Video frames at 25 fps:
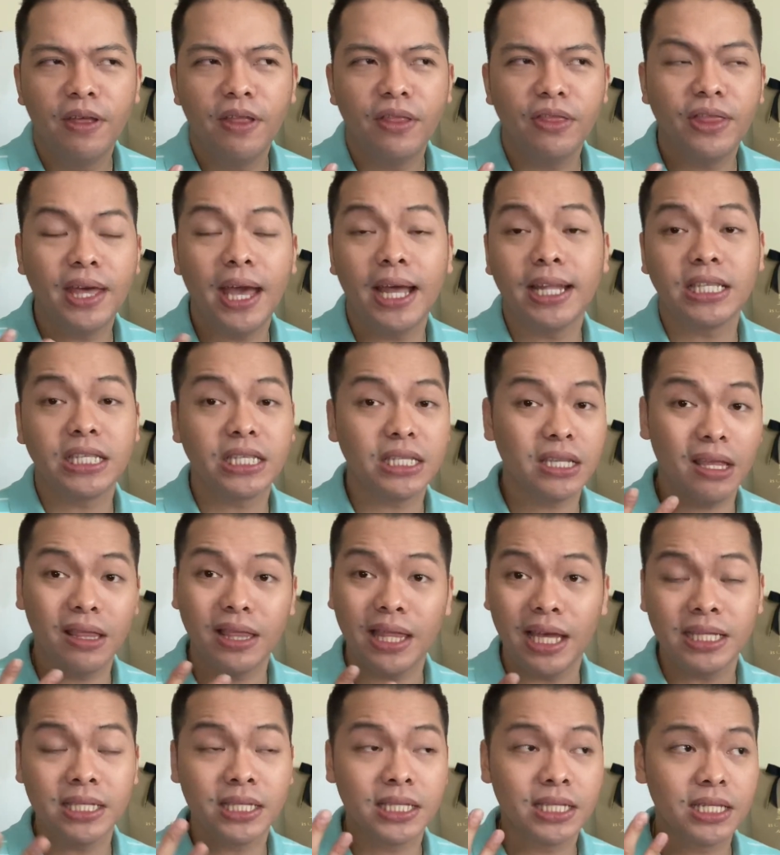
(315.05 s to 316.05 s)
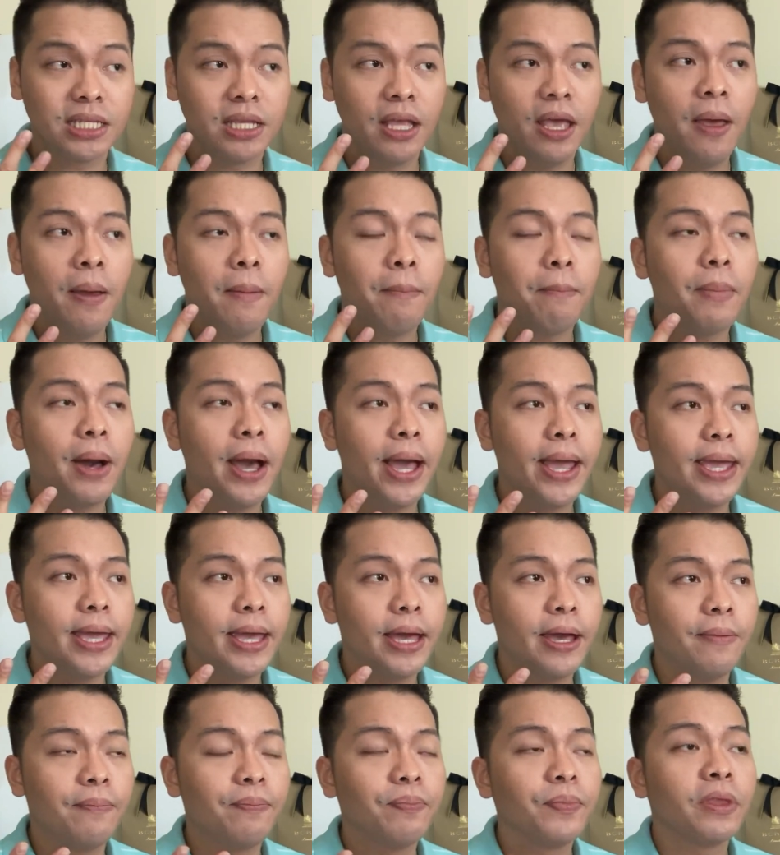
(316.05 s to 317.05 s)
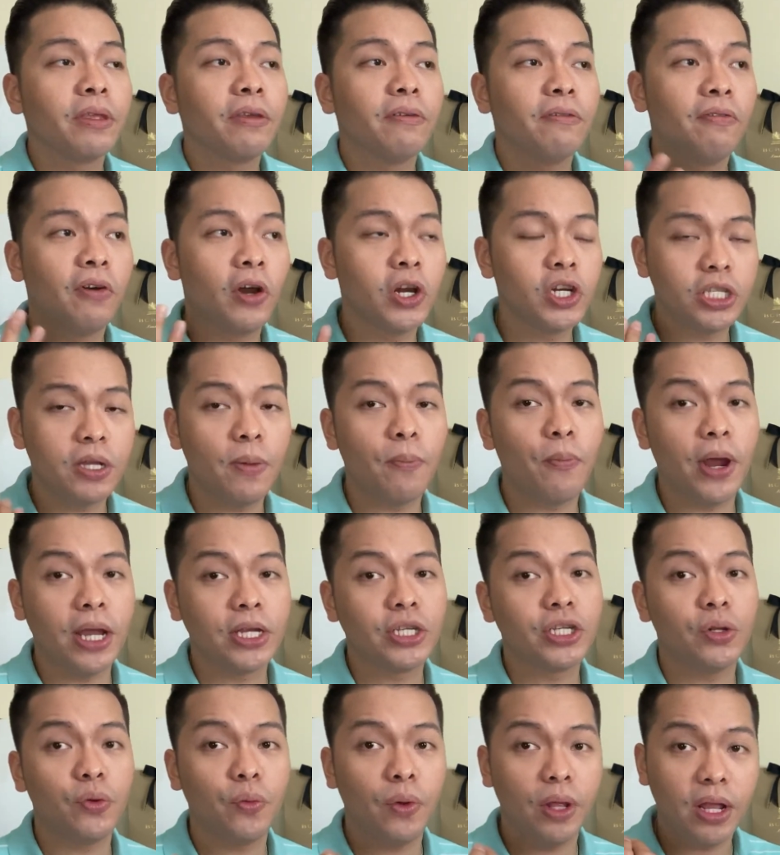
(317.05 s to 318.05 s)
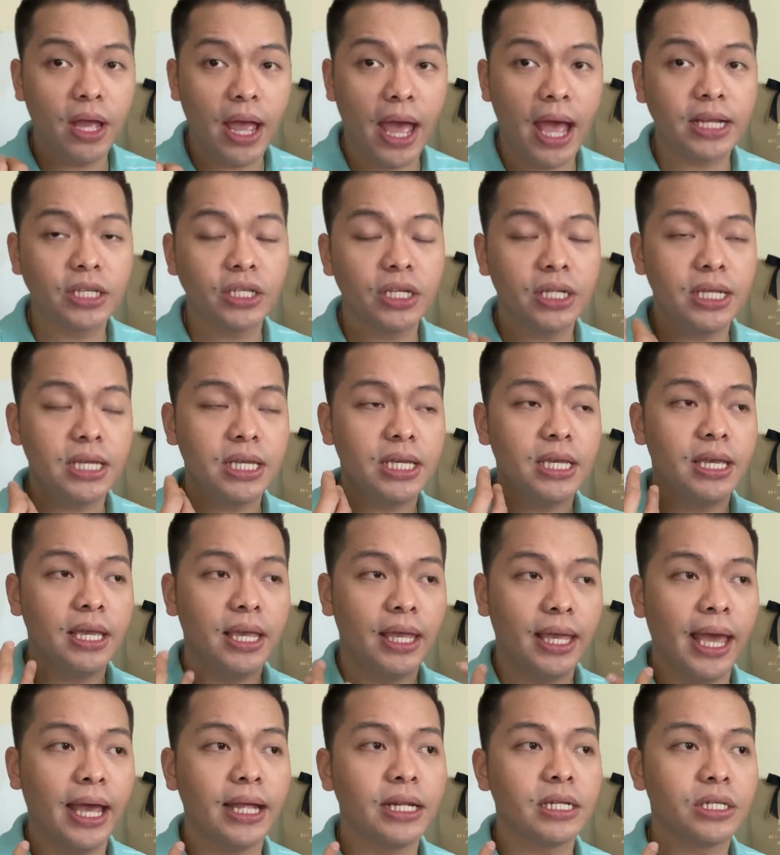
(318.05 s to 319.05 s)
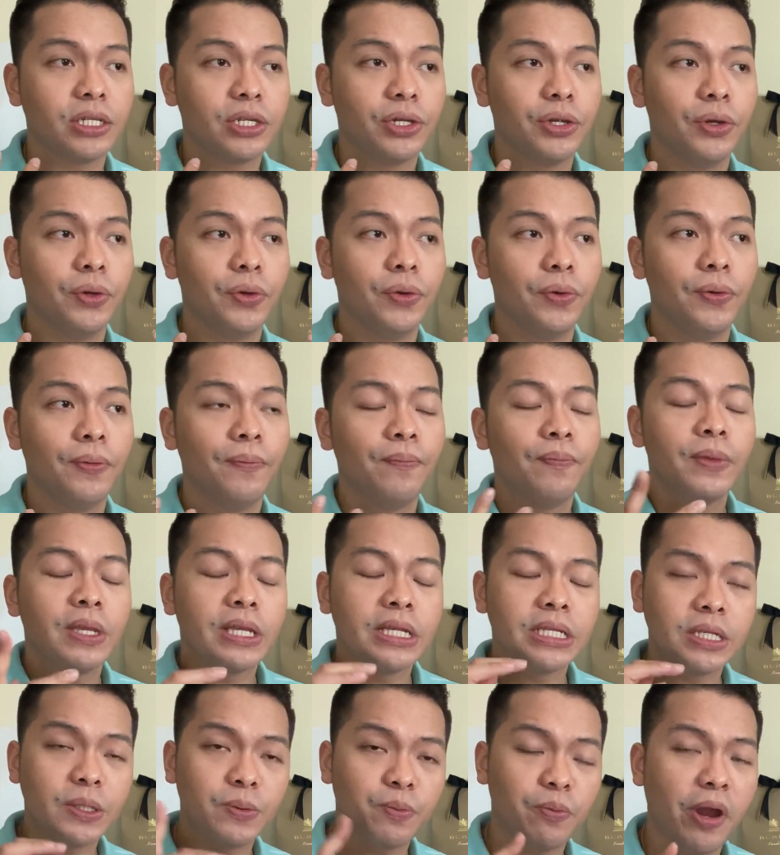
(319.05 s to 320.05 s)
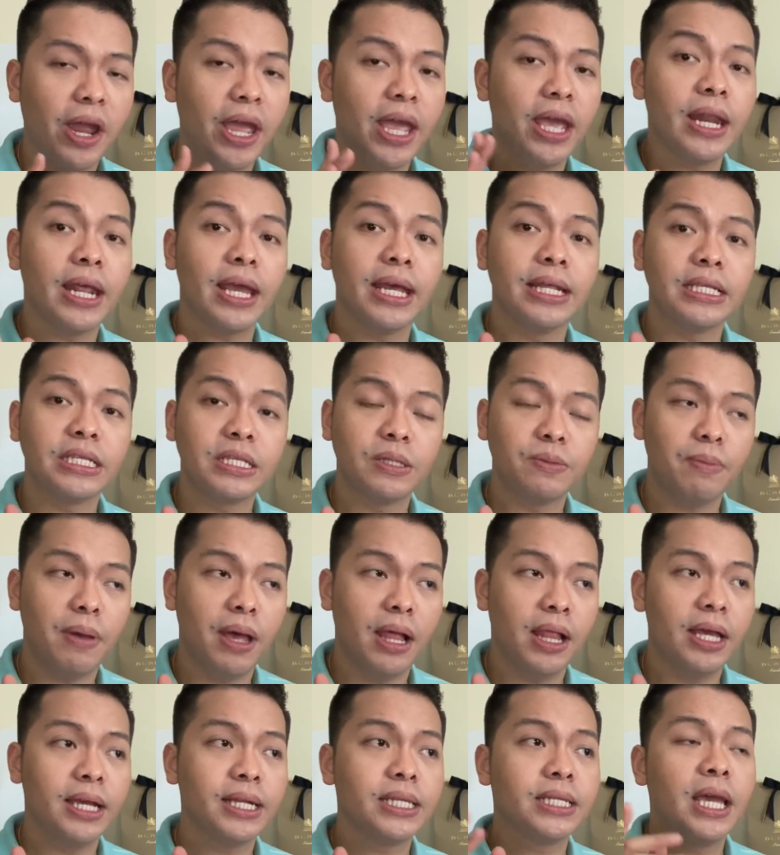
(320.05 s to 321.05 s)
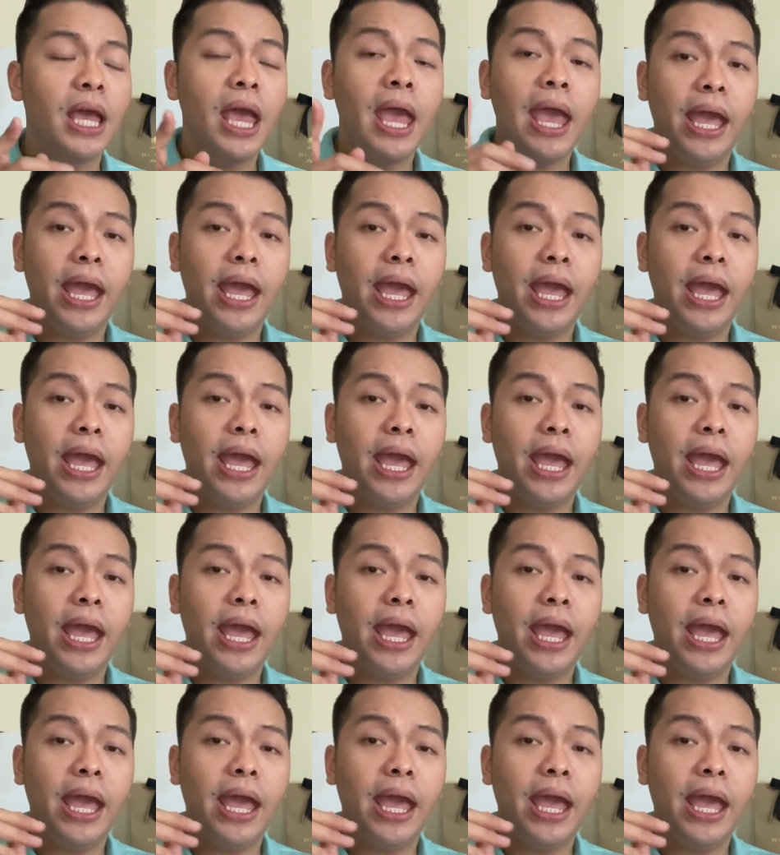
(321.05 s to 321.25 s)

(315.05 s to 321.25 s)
That's my first impression when you actually get to spray it and smell it.